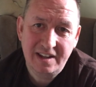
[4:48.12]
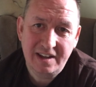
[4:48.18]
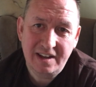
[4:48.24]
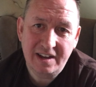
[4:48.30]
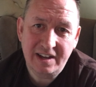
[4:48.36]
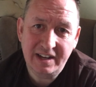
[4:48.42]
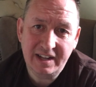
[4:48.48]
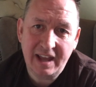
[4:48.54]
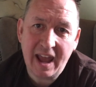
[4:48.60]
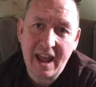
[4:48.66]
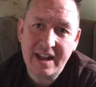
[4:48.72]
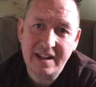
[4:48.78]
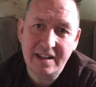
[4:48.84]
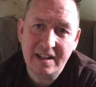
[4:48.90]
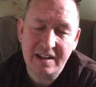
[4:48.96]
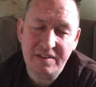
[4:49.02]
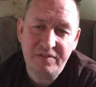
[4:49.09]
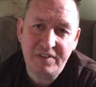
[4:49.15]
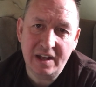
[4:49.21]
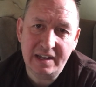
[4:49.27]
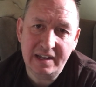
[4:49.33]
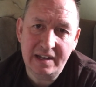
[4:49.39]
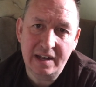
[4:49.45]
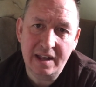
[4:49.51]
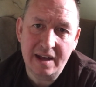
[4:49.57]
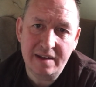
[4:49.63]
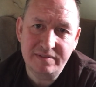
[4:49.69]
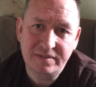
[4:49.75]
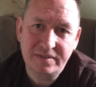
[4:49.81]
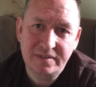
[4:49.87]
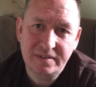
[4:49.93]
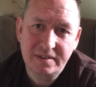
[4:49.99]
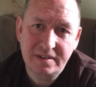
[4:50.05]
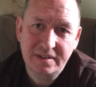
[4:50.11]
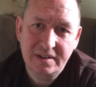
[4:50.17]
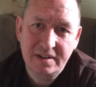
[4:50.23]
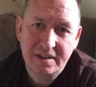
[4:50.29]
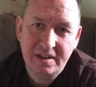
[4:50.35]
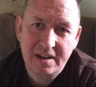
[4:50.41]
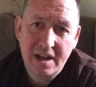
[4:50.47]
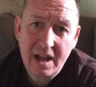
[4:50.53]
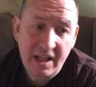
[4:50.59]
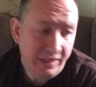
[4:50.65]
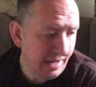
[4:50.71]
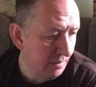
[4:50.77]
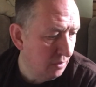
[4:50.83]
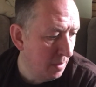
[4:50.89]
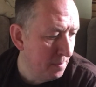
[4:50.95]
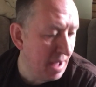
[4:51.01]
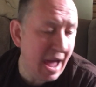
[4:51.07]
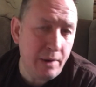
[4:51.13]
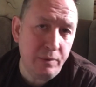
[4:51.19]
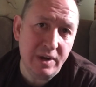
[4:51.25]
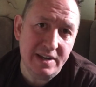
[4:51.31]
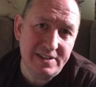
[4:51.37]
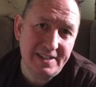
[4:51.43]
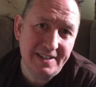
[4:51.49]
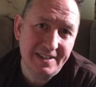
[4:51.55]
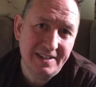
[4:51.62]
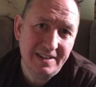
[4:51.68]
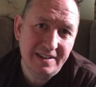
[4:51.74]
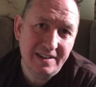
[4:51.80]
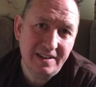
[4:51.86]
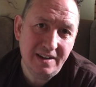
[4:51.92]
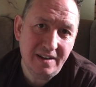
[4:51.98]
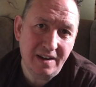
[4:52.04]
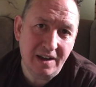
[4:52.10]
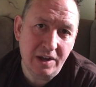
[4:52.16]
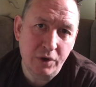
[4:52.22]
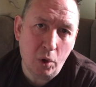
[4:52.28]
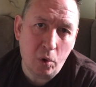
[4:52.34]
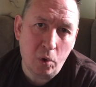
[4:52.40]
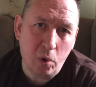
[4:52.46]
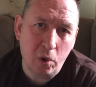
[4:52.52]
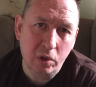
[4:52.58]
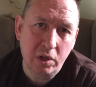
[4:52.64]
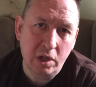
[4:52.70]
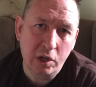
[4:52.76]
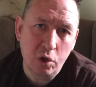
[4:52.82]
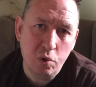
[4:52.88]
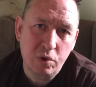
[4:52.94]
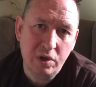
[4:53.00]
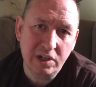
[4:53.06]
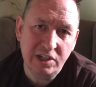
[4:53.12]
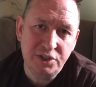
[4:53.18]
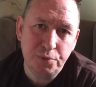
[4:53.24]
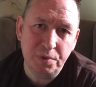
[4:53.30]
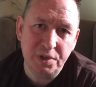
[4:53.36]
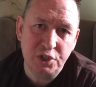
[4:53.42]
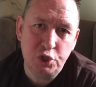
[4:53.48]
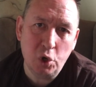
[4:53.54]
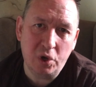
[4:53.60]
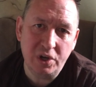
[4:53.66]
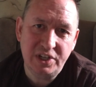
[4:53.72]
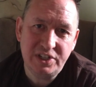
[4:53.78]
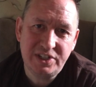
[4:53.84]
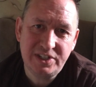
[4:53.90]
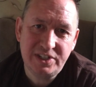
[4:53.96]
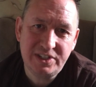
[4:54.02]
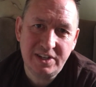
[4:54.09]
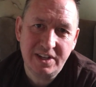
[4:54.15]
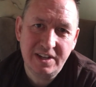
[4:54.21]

And again they fell in love. They were married, and all the locals rejoiced.